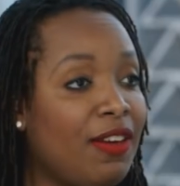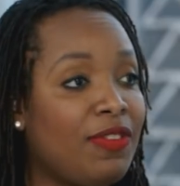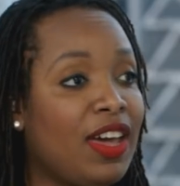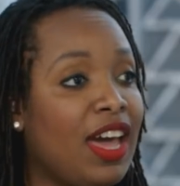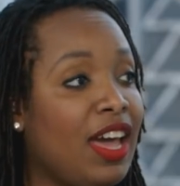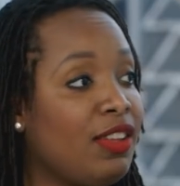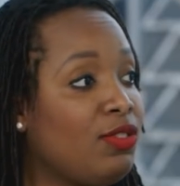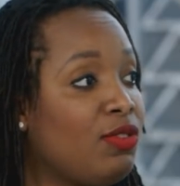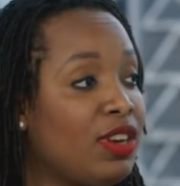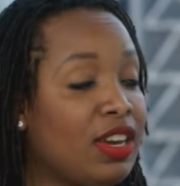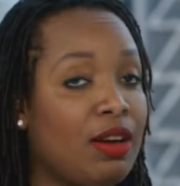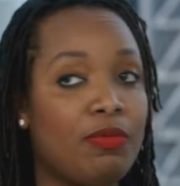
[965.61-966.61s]
ever had
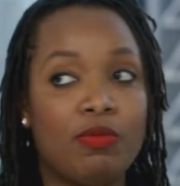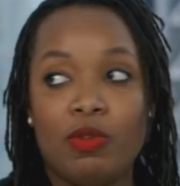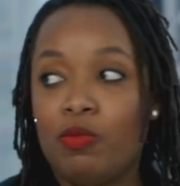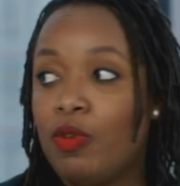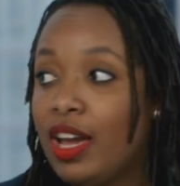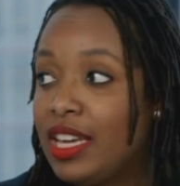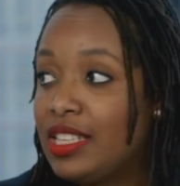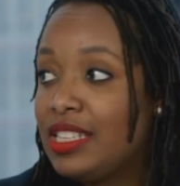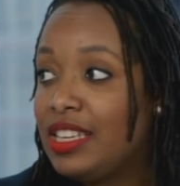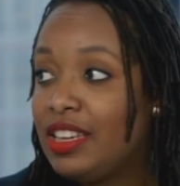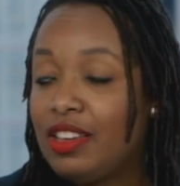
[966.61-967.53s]
growing up were white.